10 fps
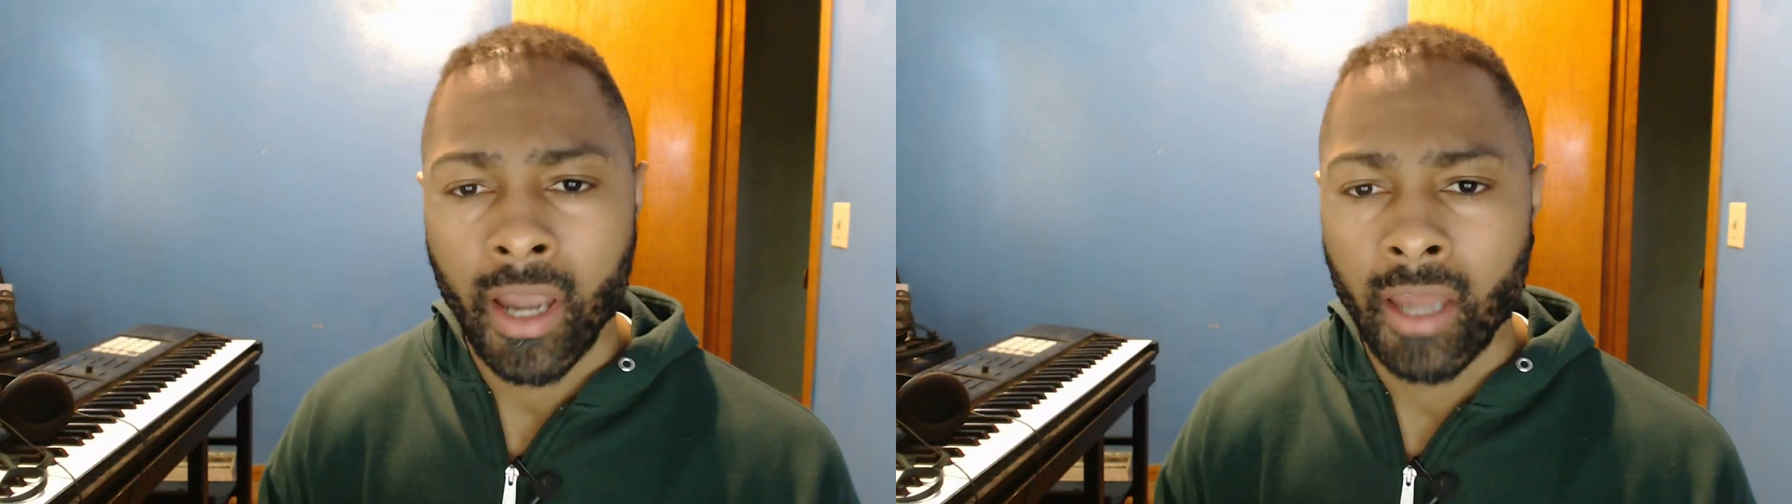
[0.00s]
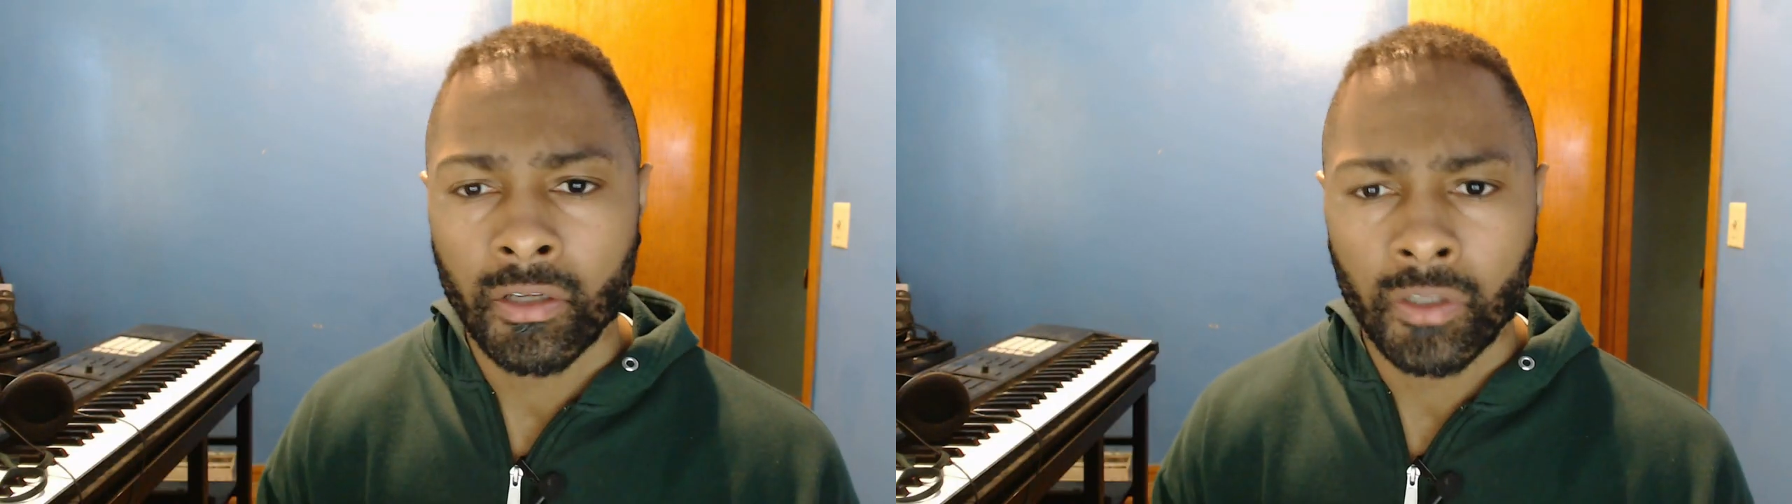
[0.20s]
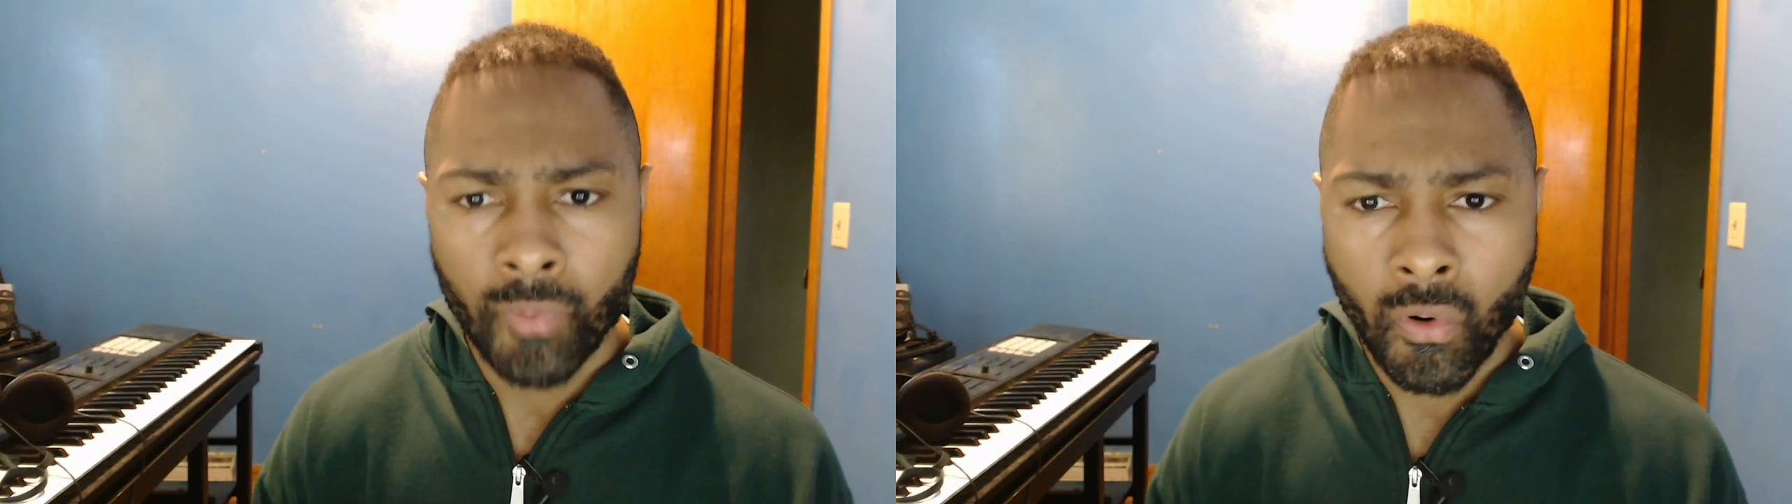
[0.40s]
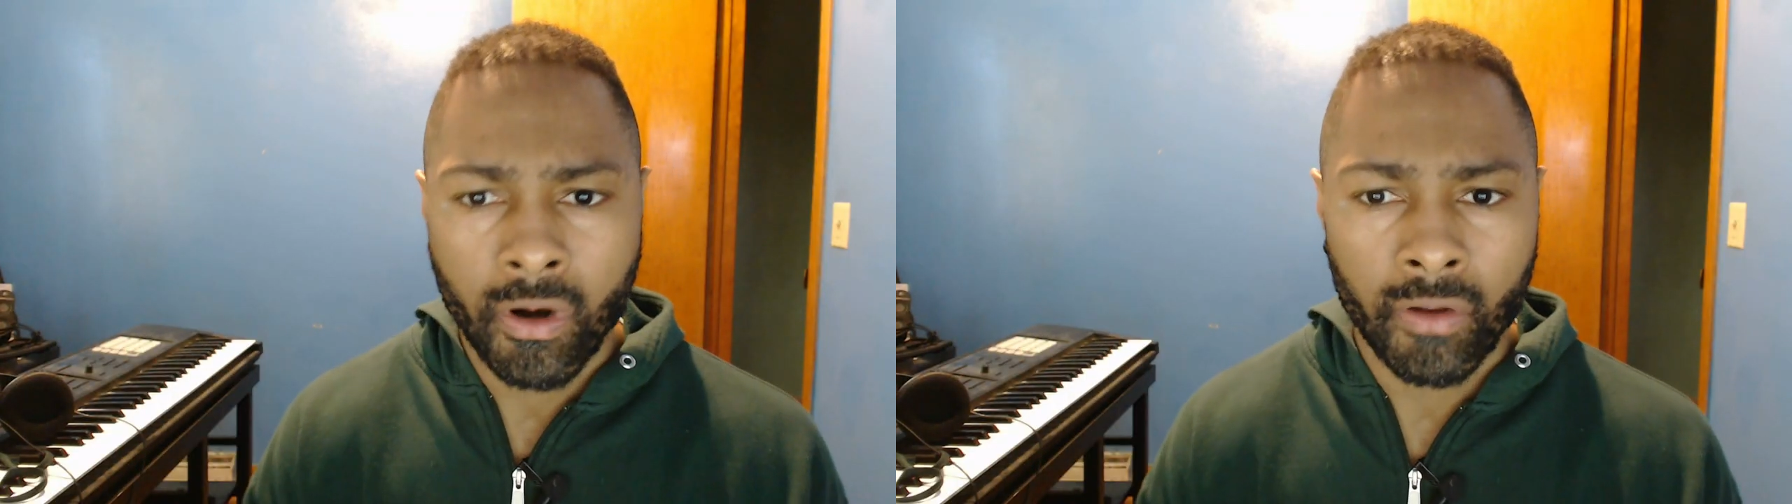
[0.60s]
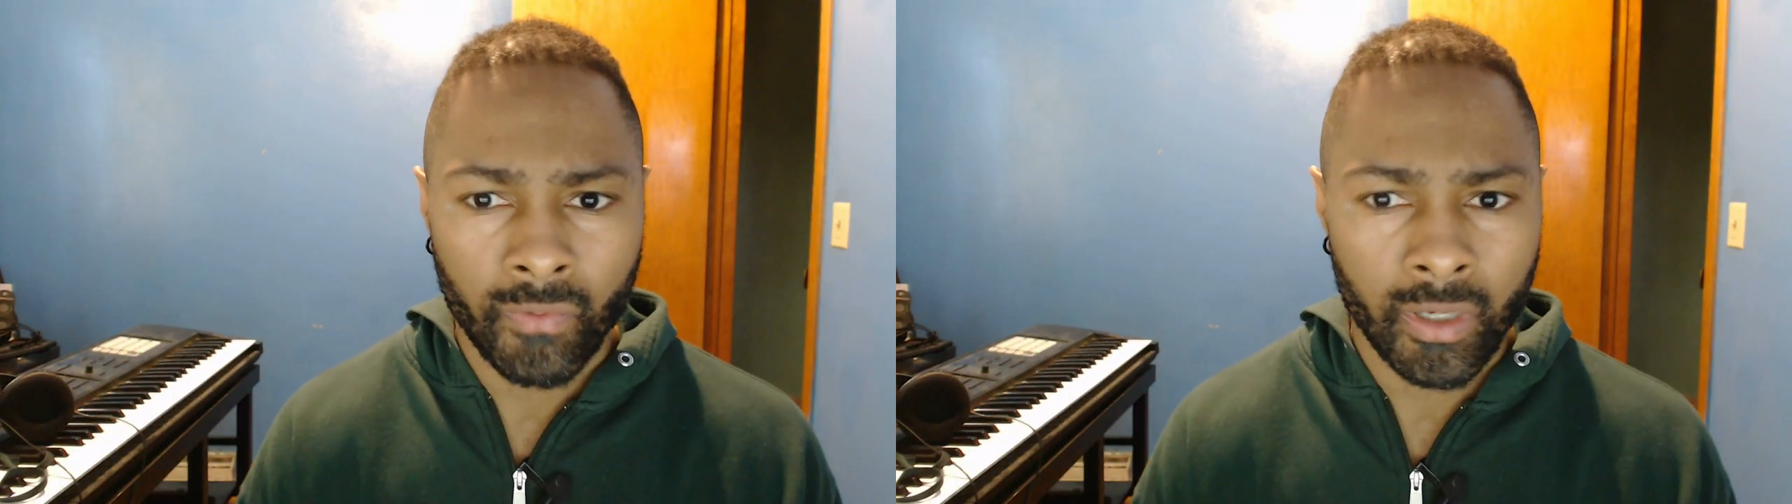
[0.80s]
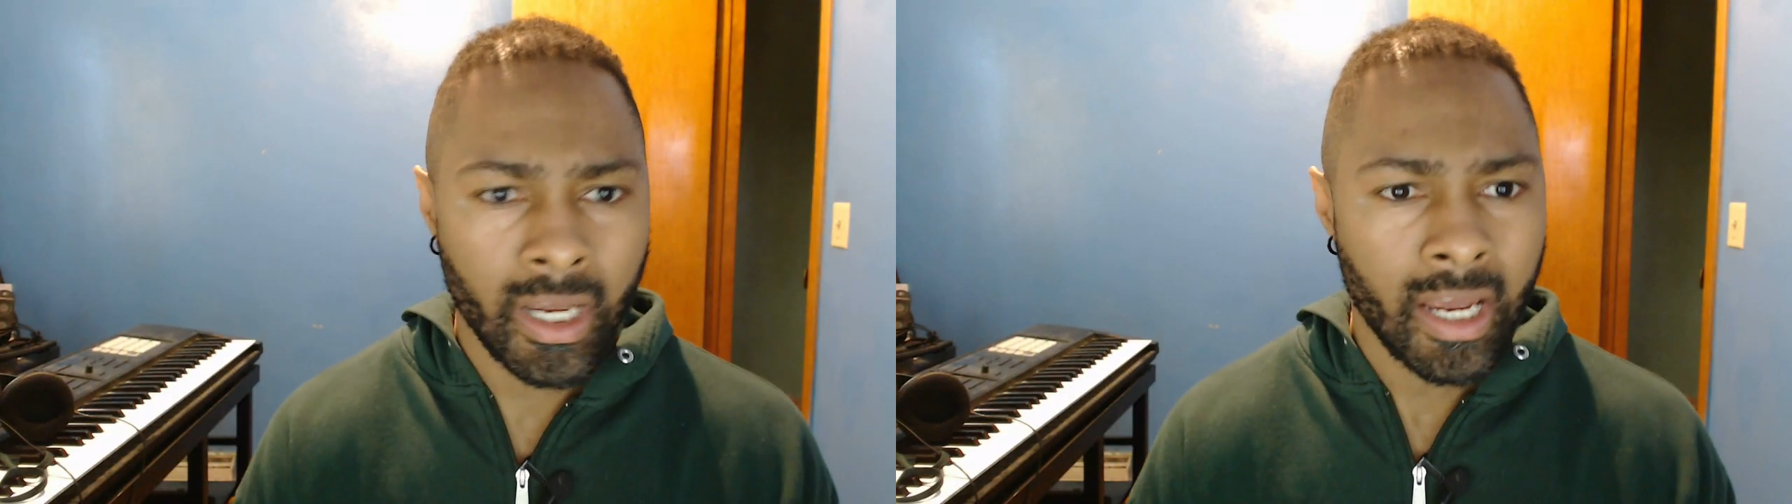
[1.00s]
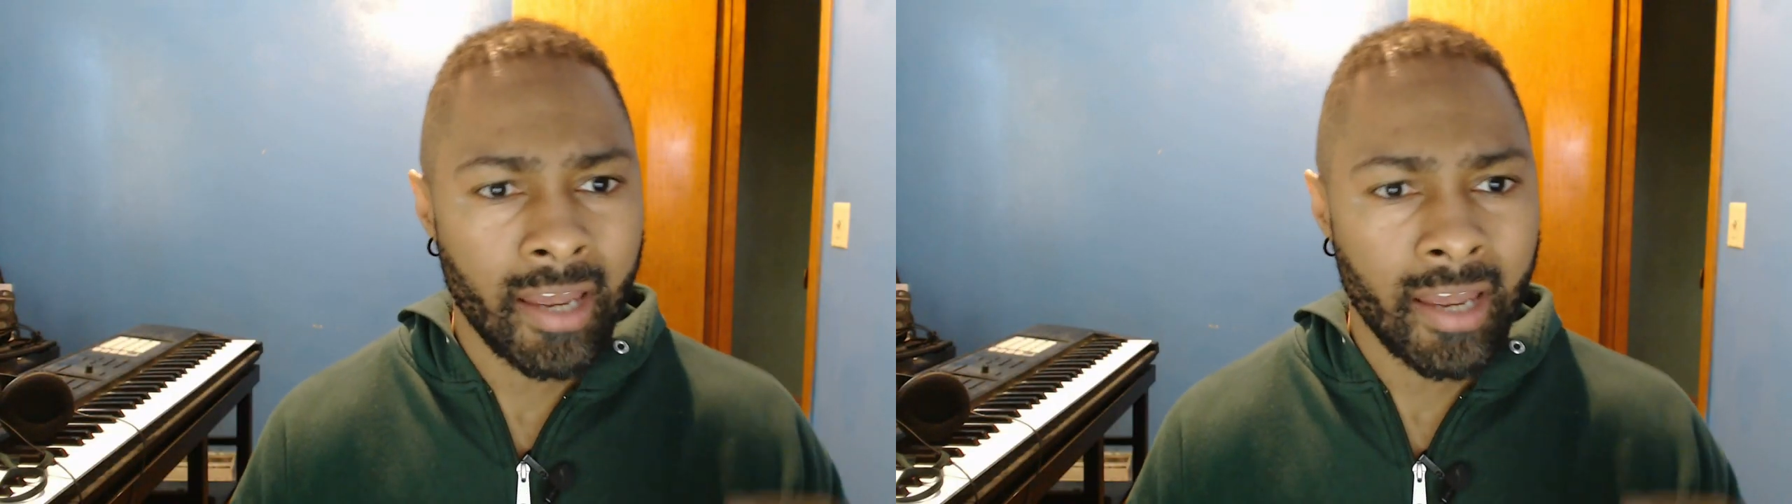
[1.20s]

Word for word: ain't a supportive one.